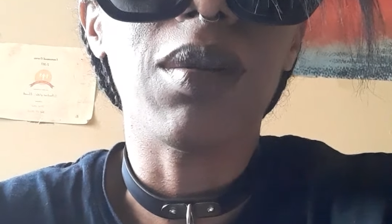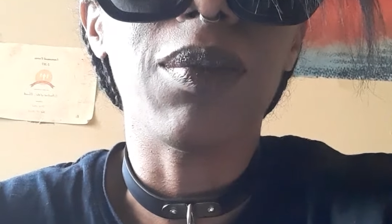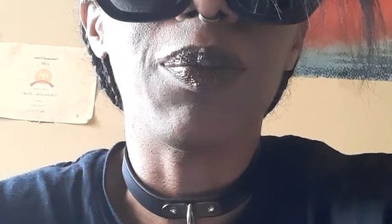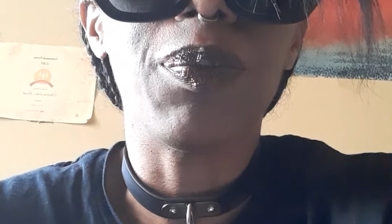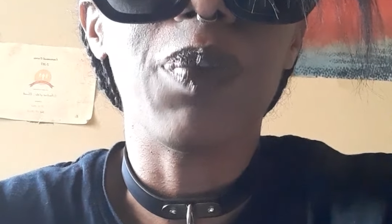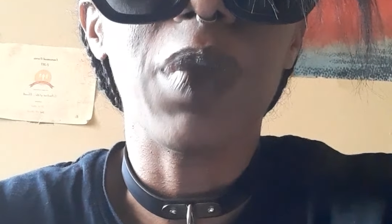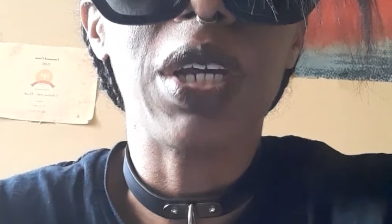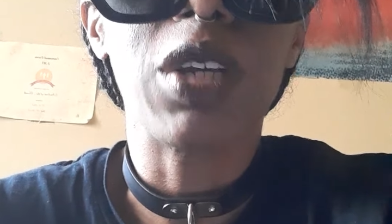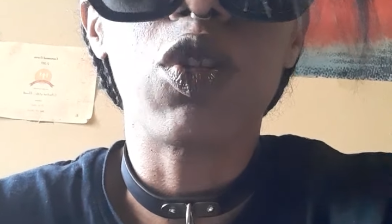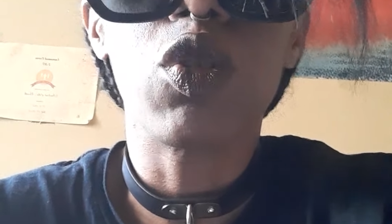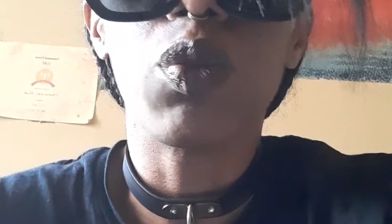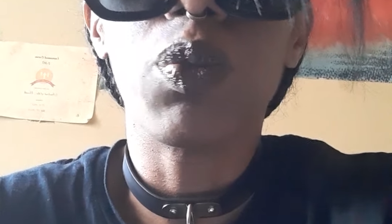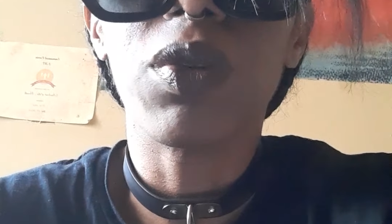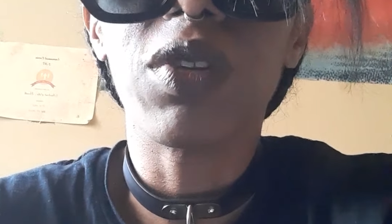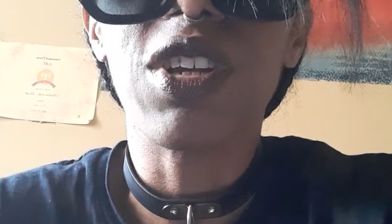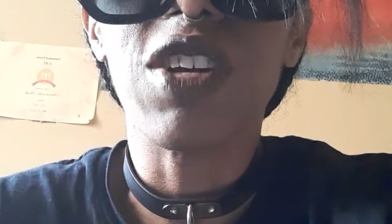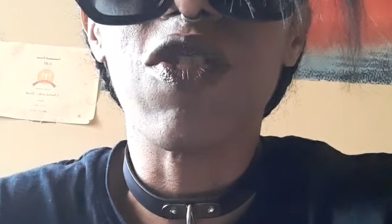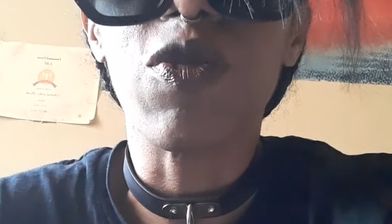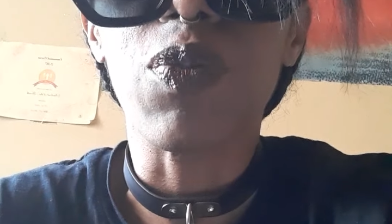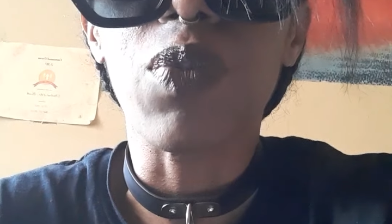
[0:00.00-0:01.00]
make you
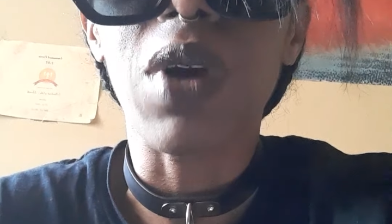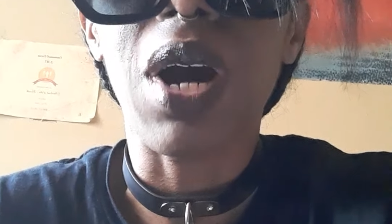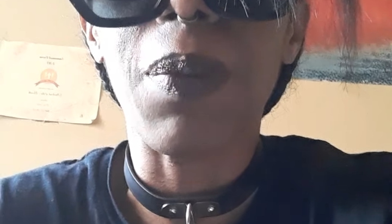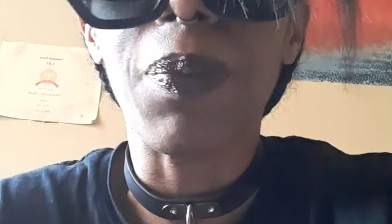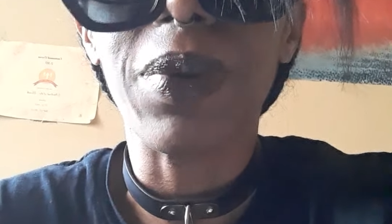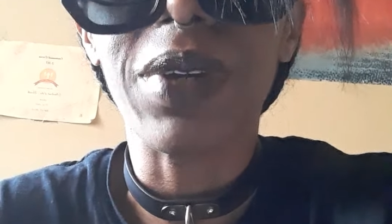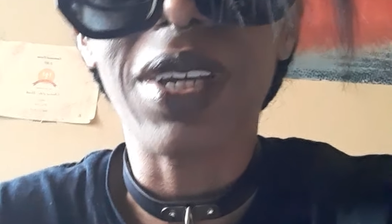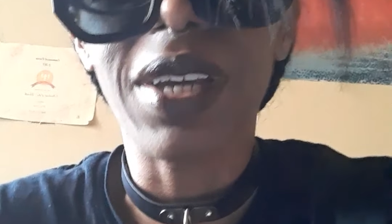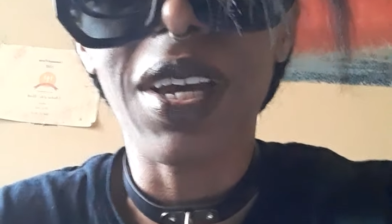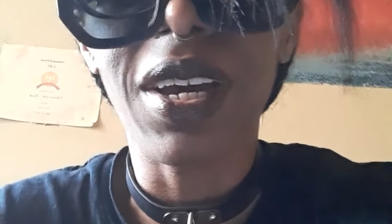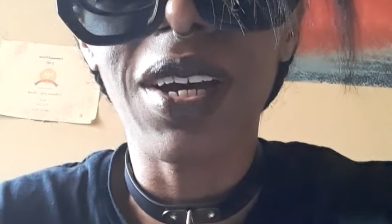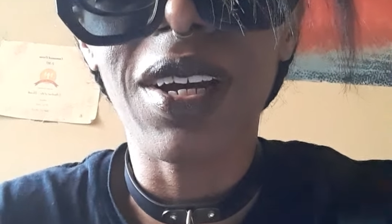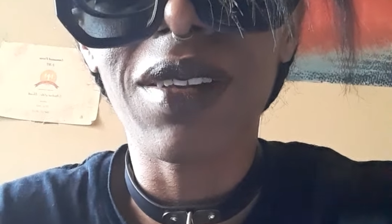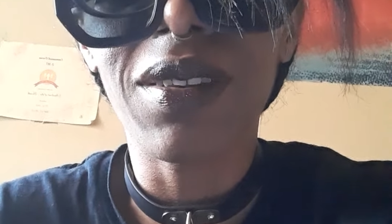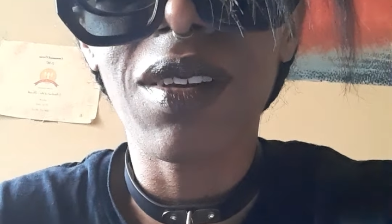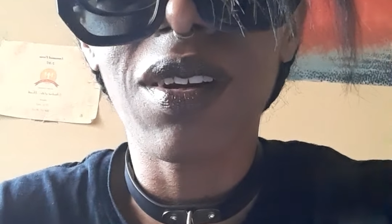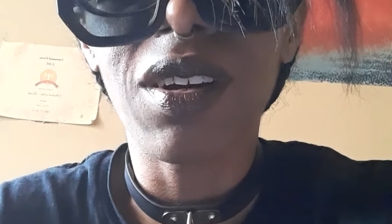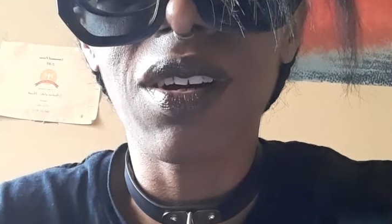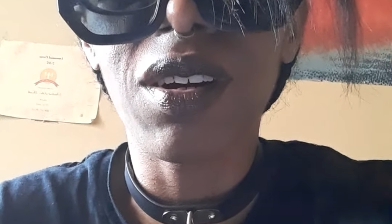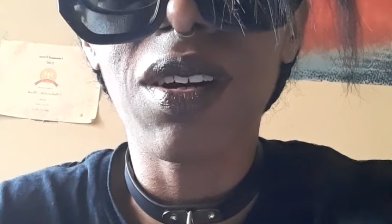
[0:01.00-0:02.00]
believe
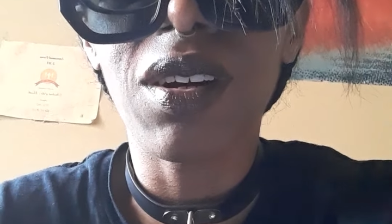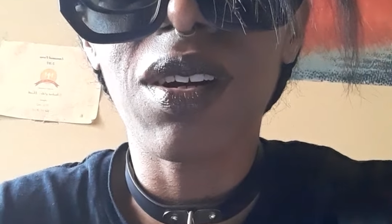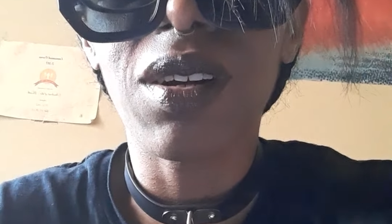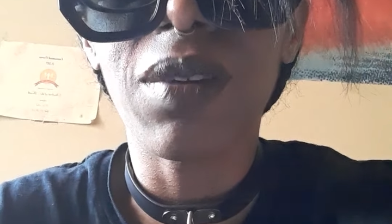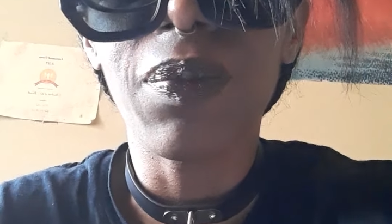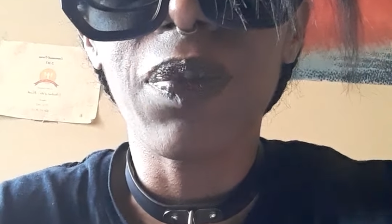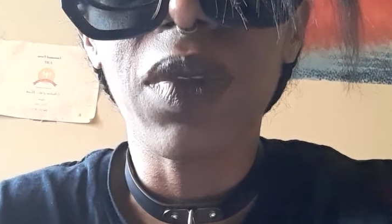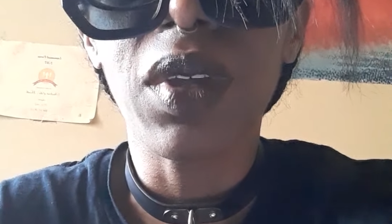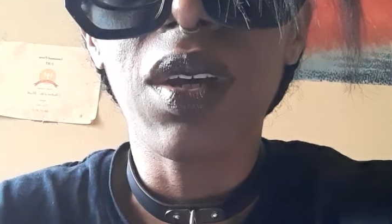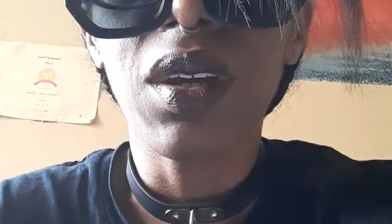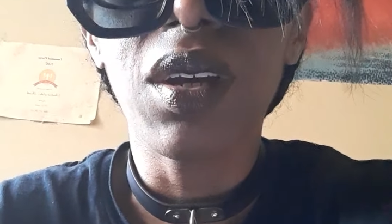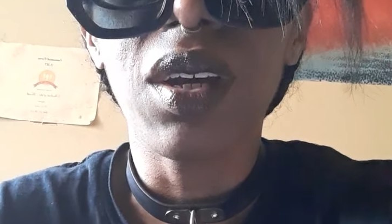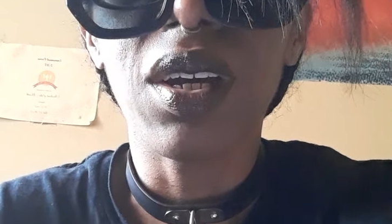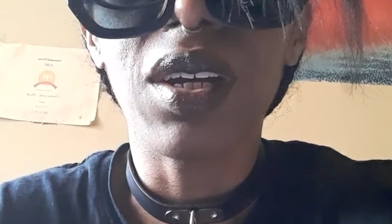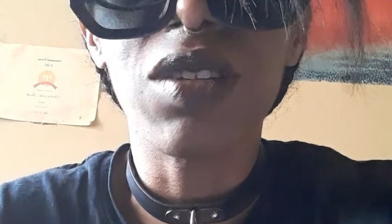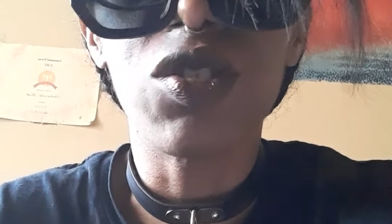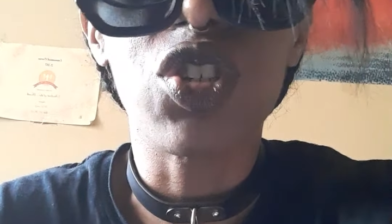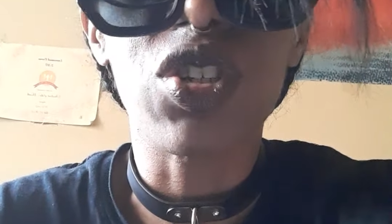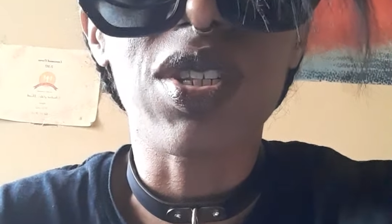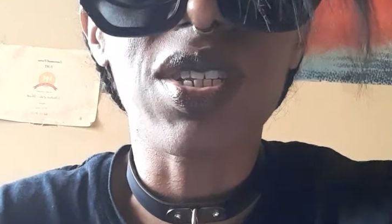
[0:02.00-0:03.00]
propaganda
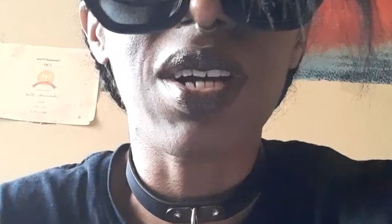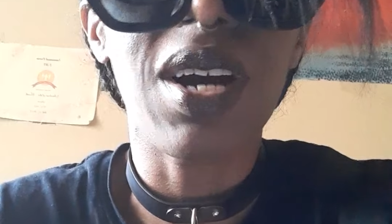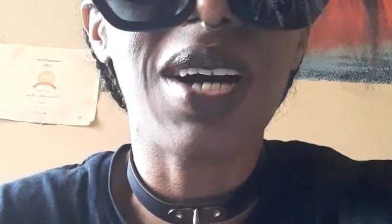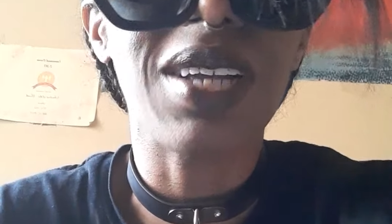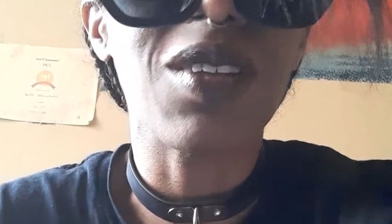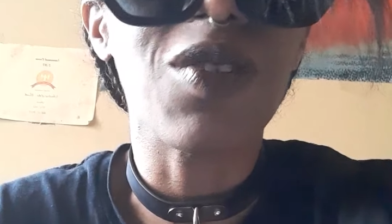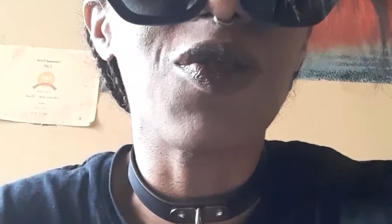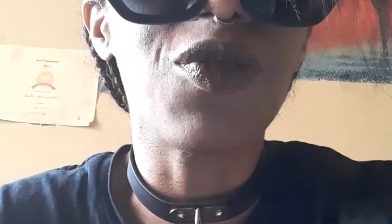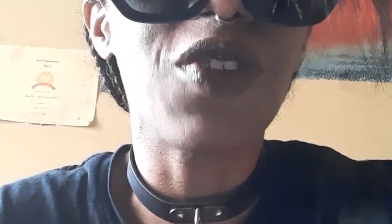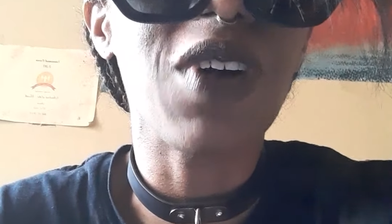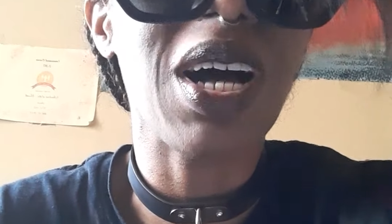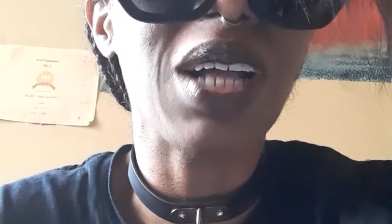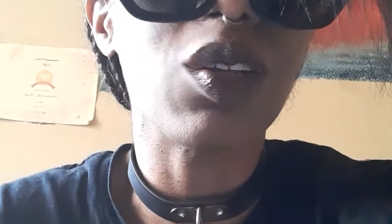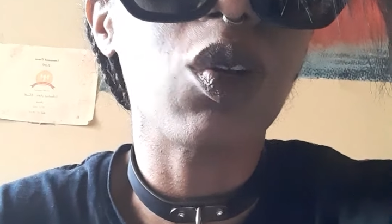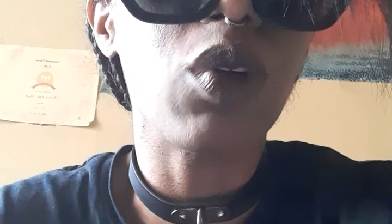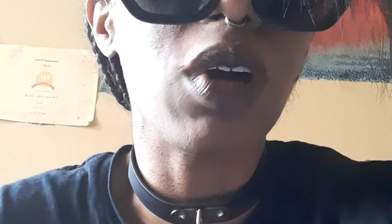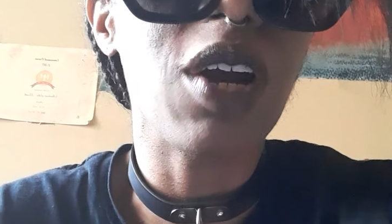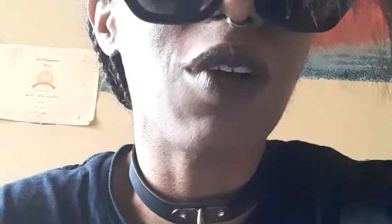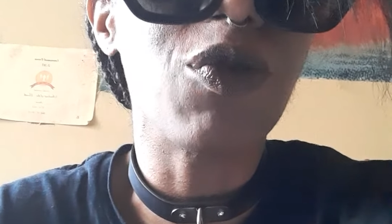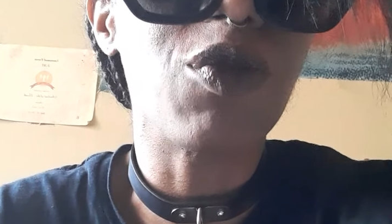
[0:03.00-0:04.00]
and just kind of
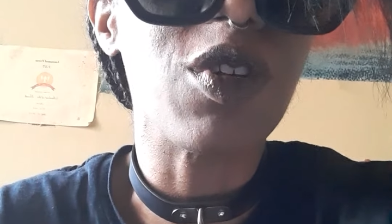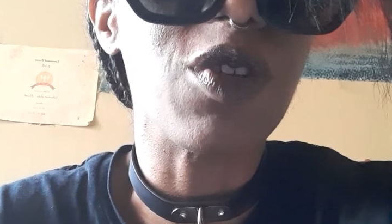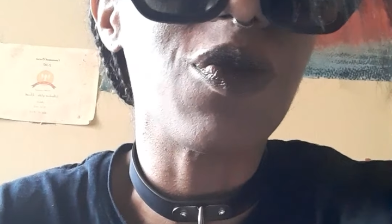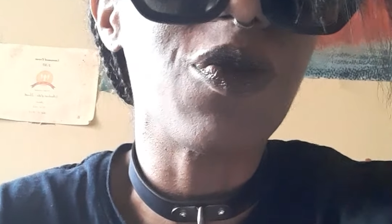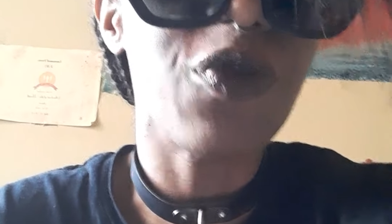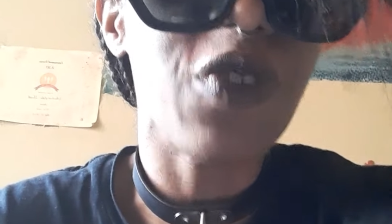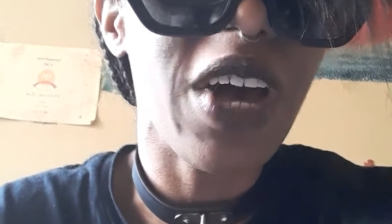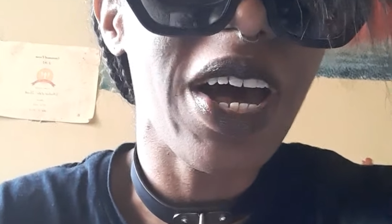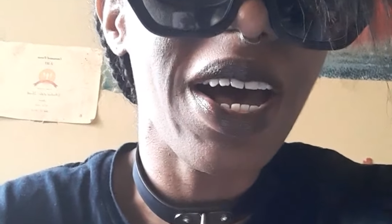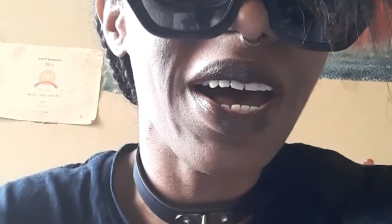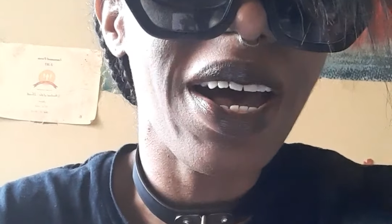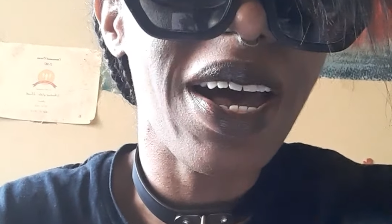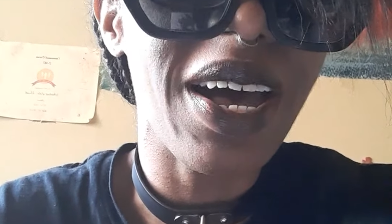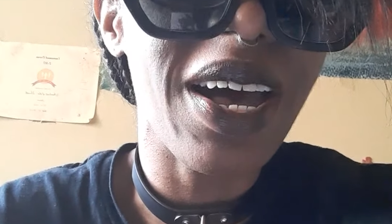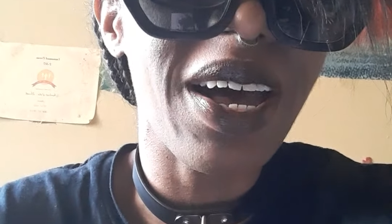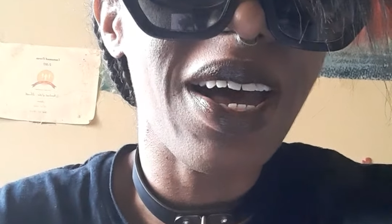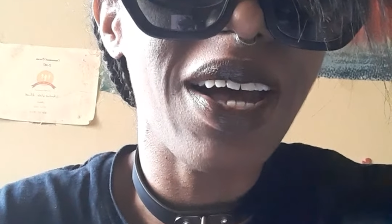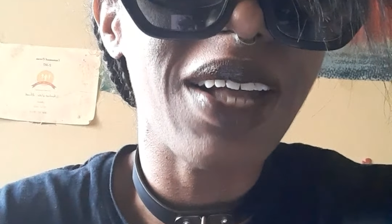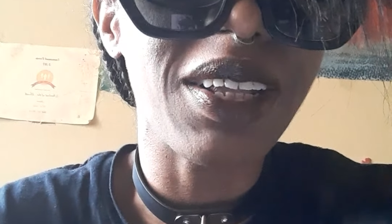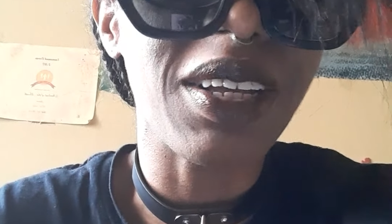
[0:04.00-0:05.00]
follow every
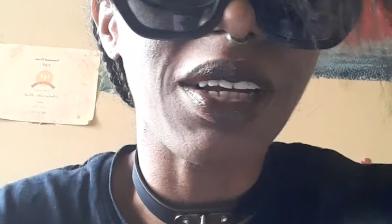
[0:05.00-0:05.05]
fad.